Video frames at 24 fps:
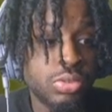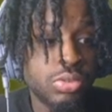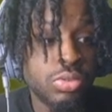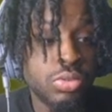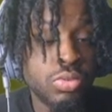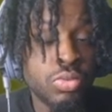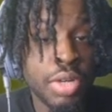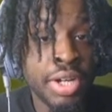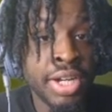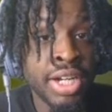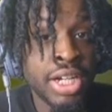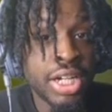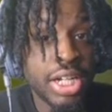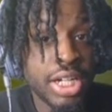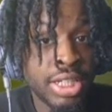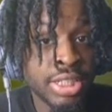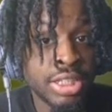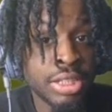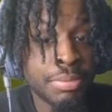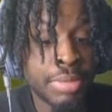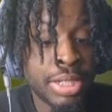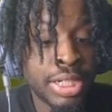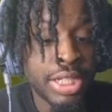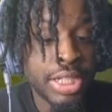One or the
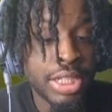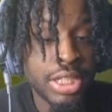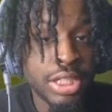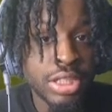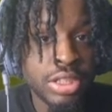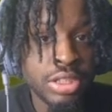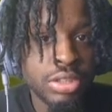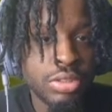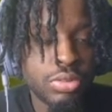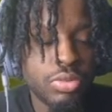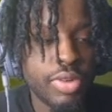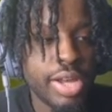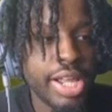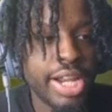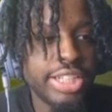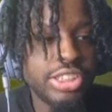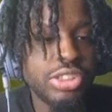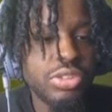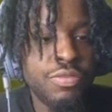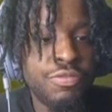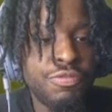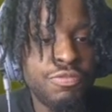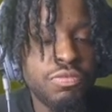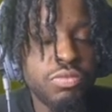other, my nigga. are
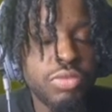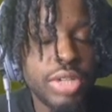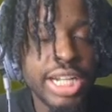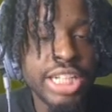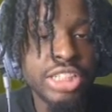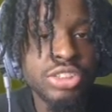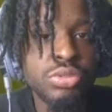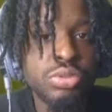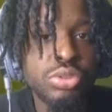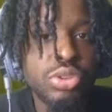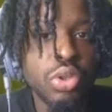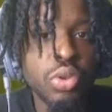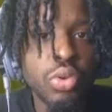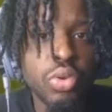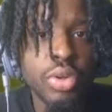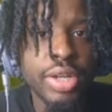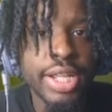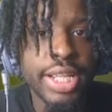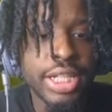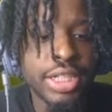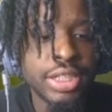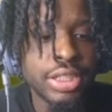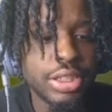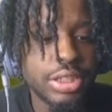you are you
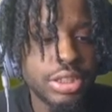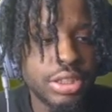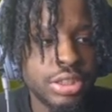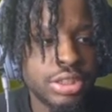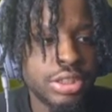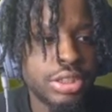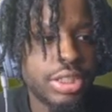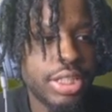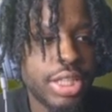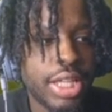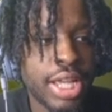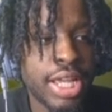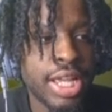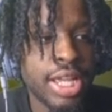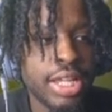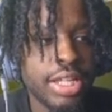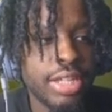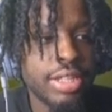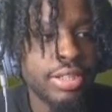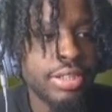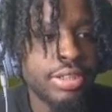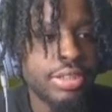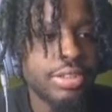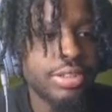doing? Okay?
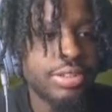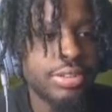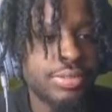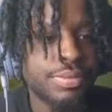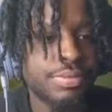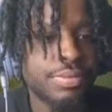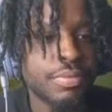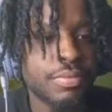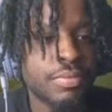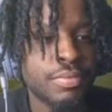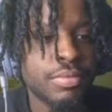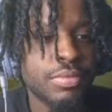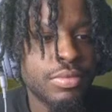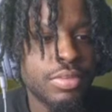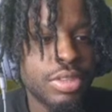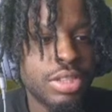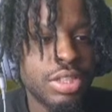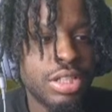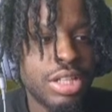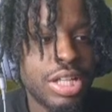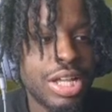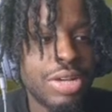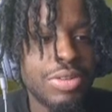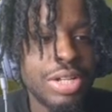
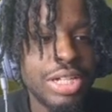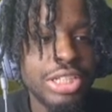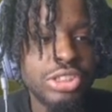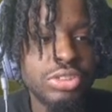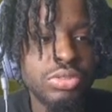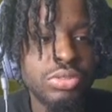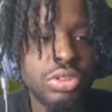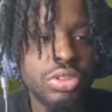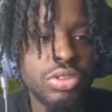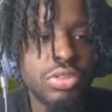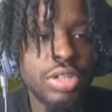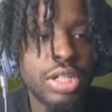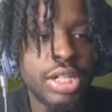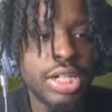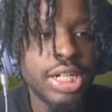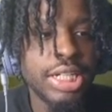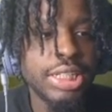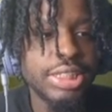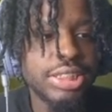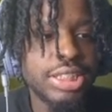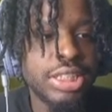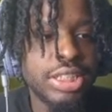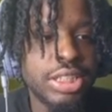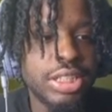Like are you doing,
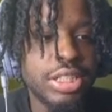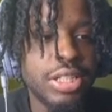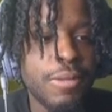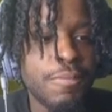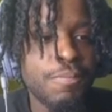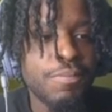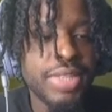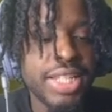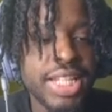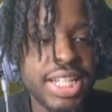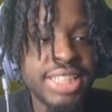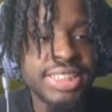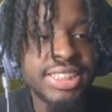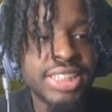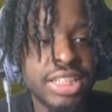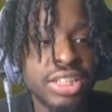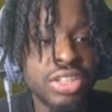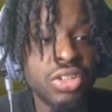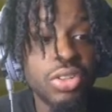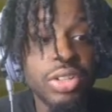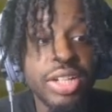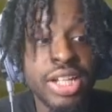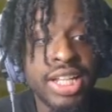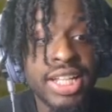honestly? He is a
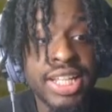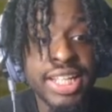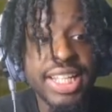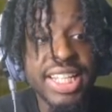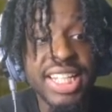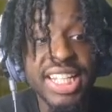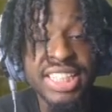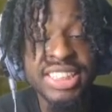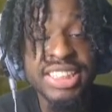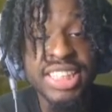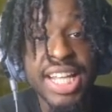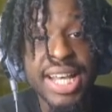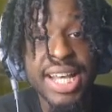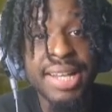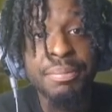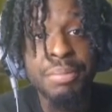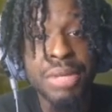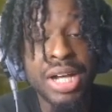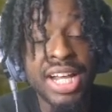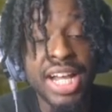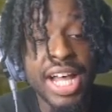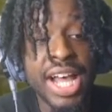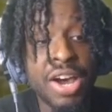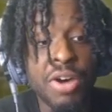little nigga. He is not
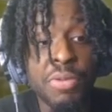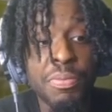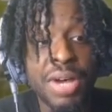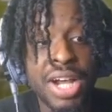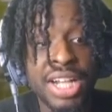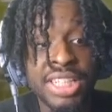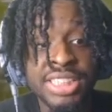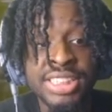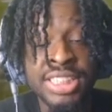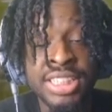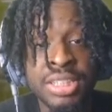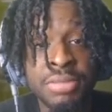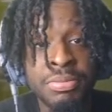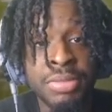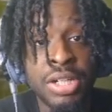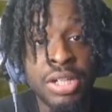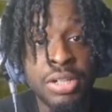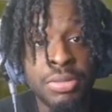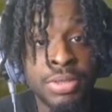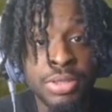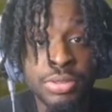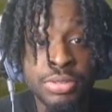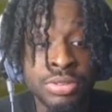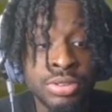outboxing him
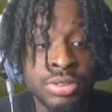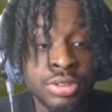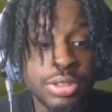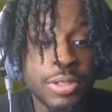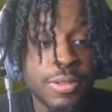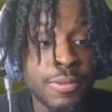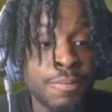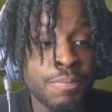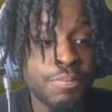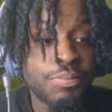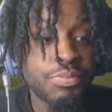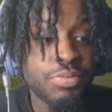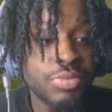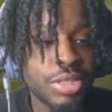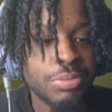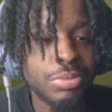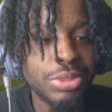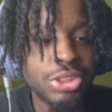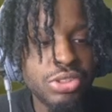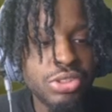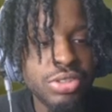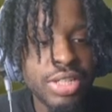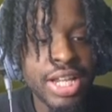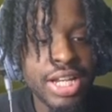out, bro.
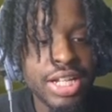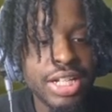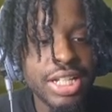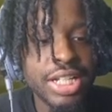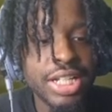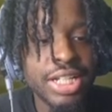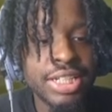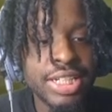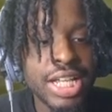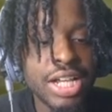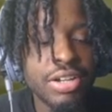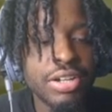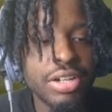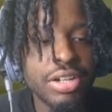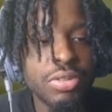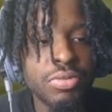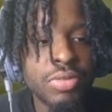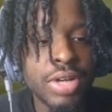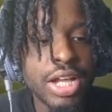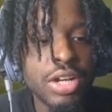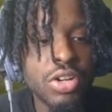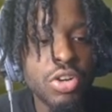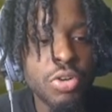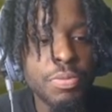But you had a nigga down here
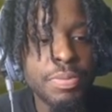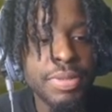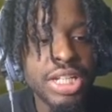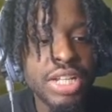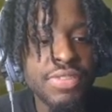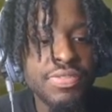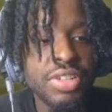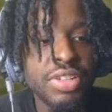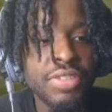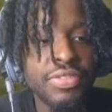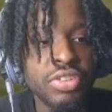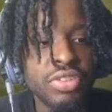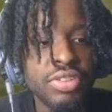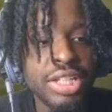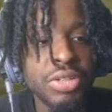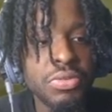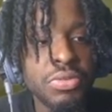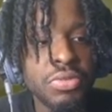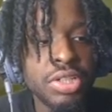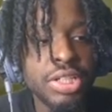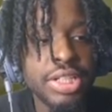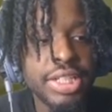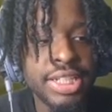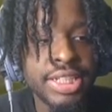wide open, even if you didn't
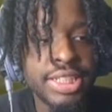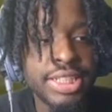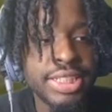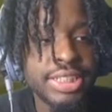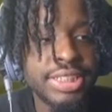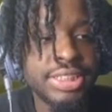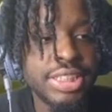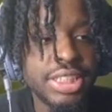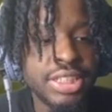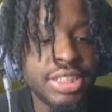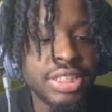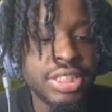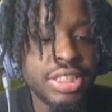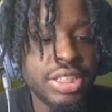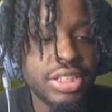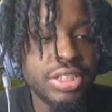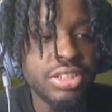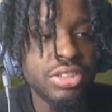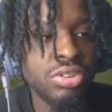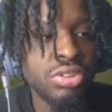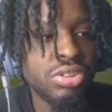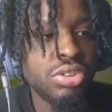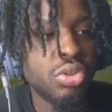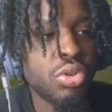want to hit this shit.
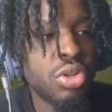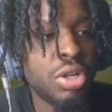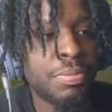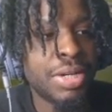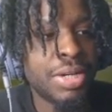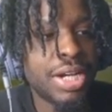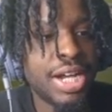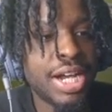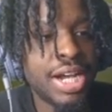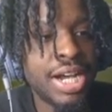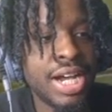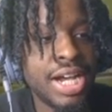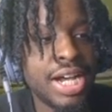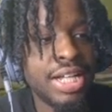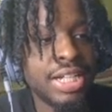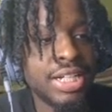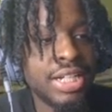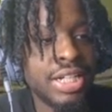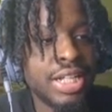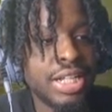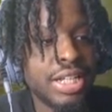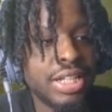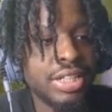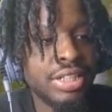You threw it behind a
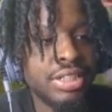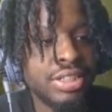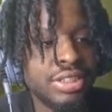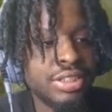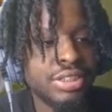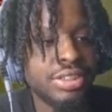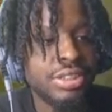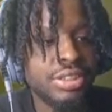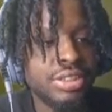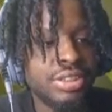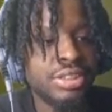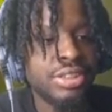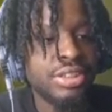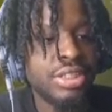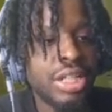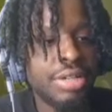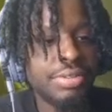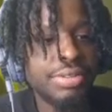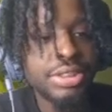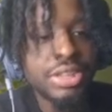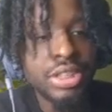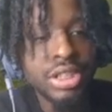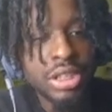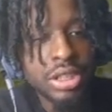nigga. That
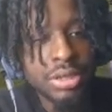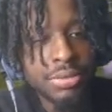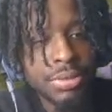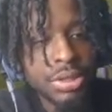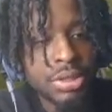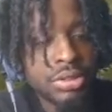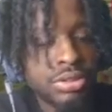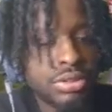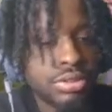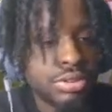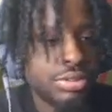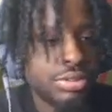was dumb, bro.